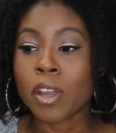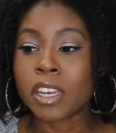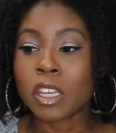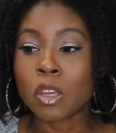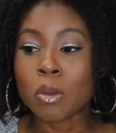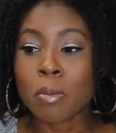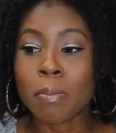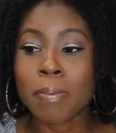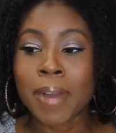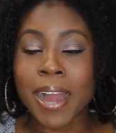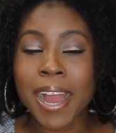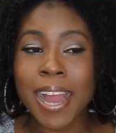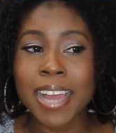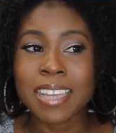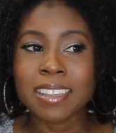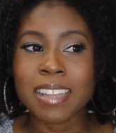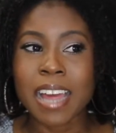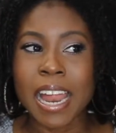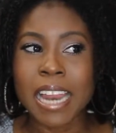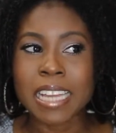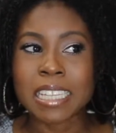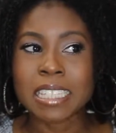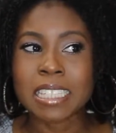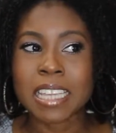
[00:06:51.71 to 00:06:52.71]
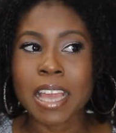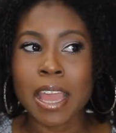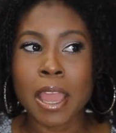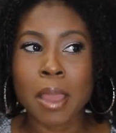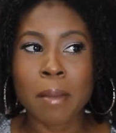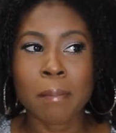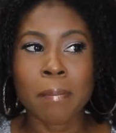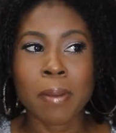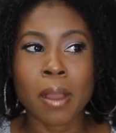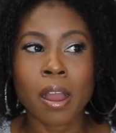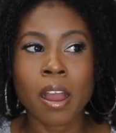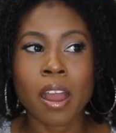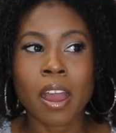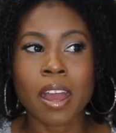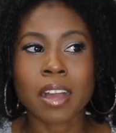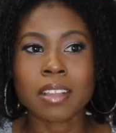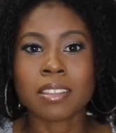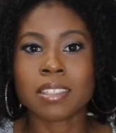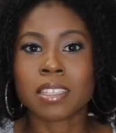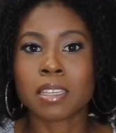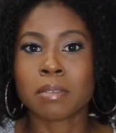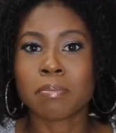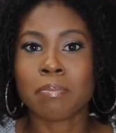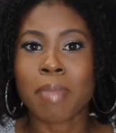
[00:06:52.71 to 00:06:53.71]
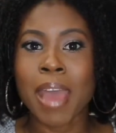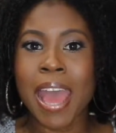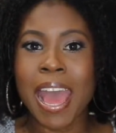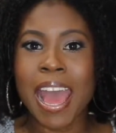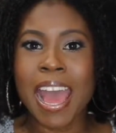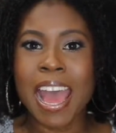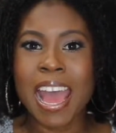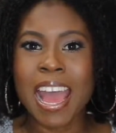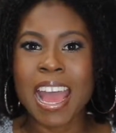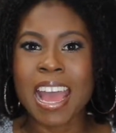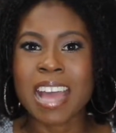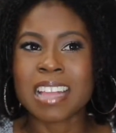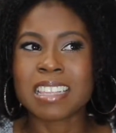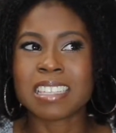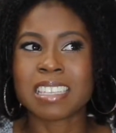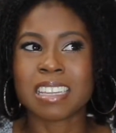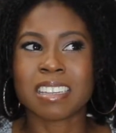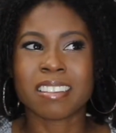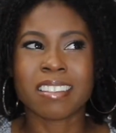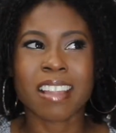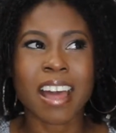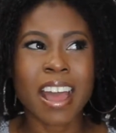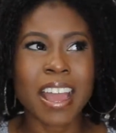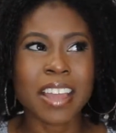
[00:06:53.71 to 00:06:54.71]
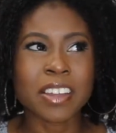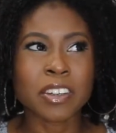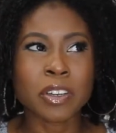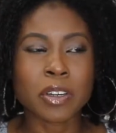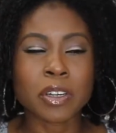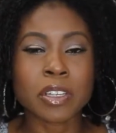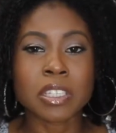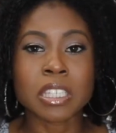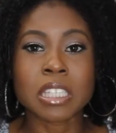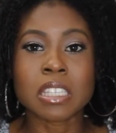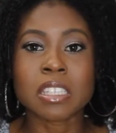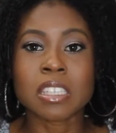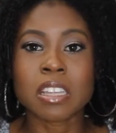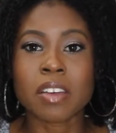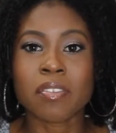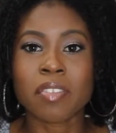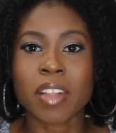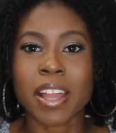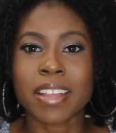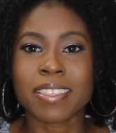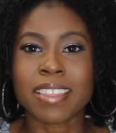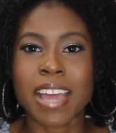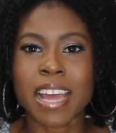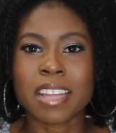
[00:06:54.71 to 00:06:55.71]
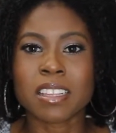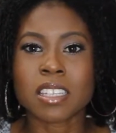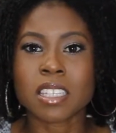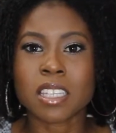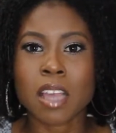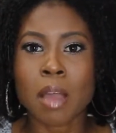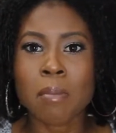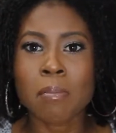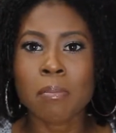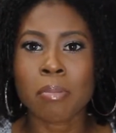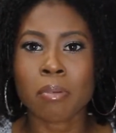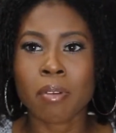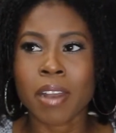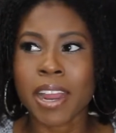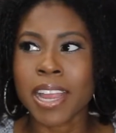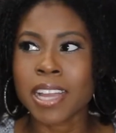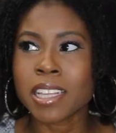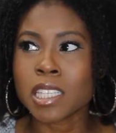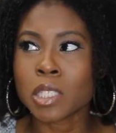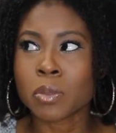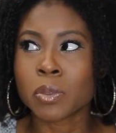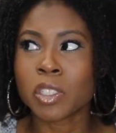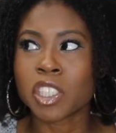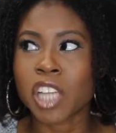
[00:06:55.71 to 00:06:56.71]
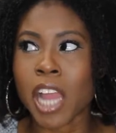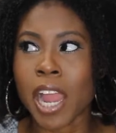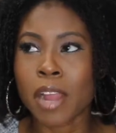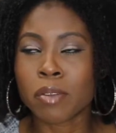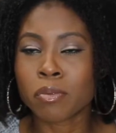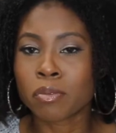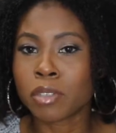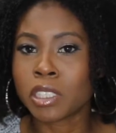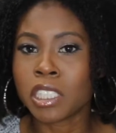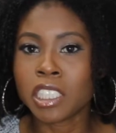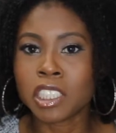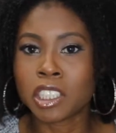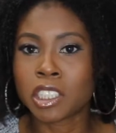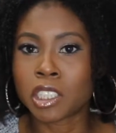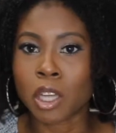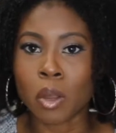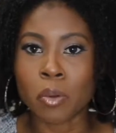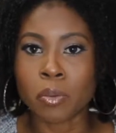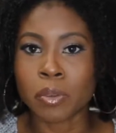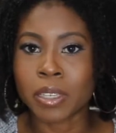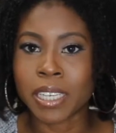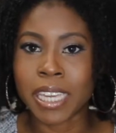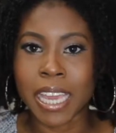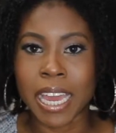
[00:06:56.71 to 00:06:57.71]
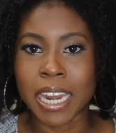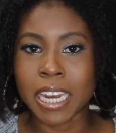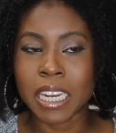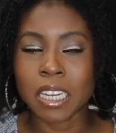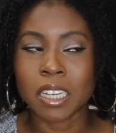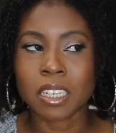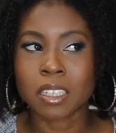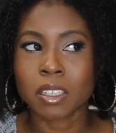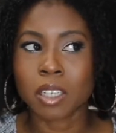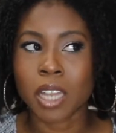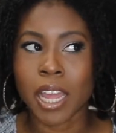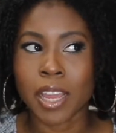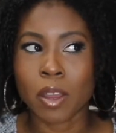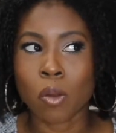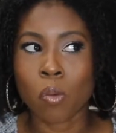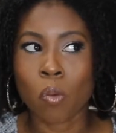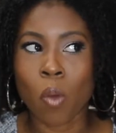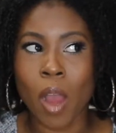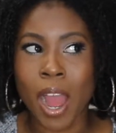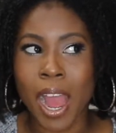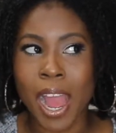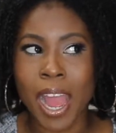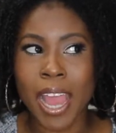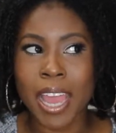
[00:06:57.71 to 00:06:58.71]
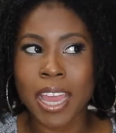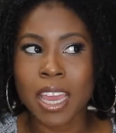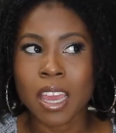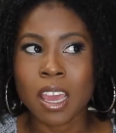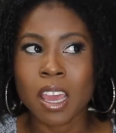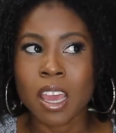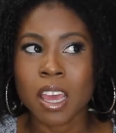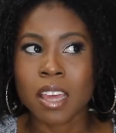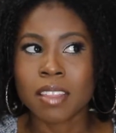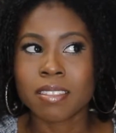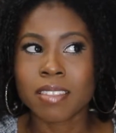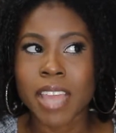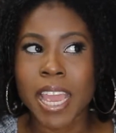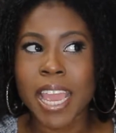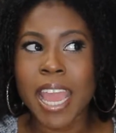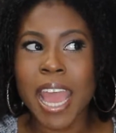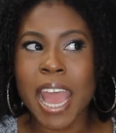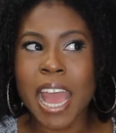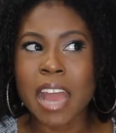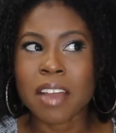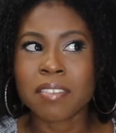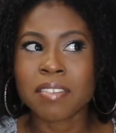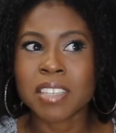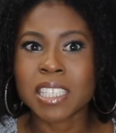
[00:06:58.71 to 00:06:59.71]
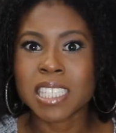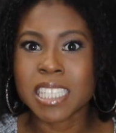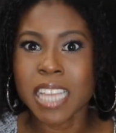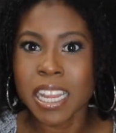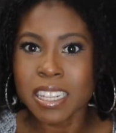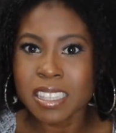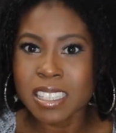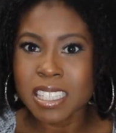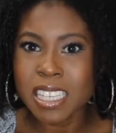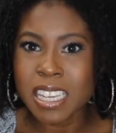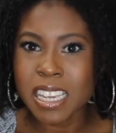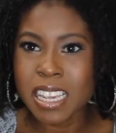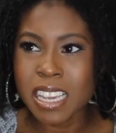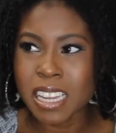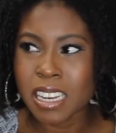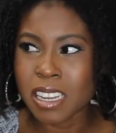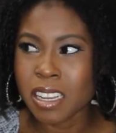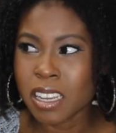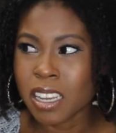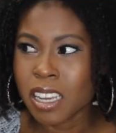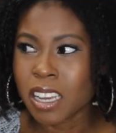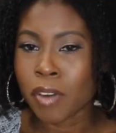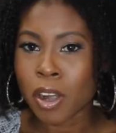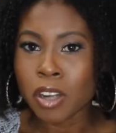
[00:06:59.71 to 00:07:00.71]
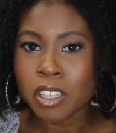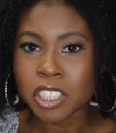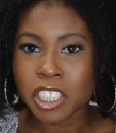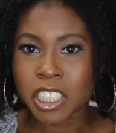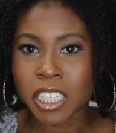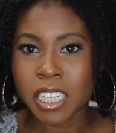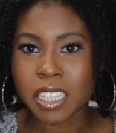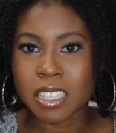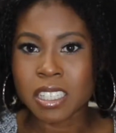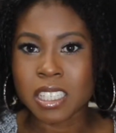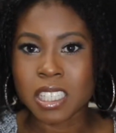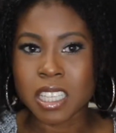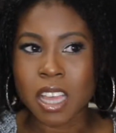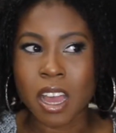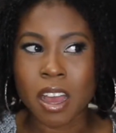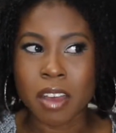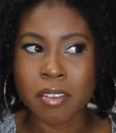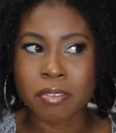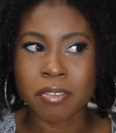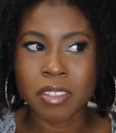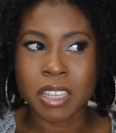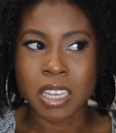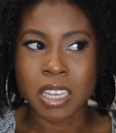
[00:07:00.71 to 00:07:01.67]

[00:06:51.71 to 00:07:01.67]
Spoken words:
When you buy like tampons and pads and liners and stuff like that, some brands, which I really don't get it, like why, they have scented versions of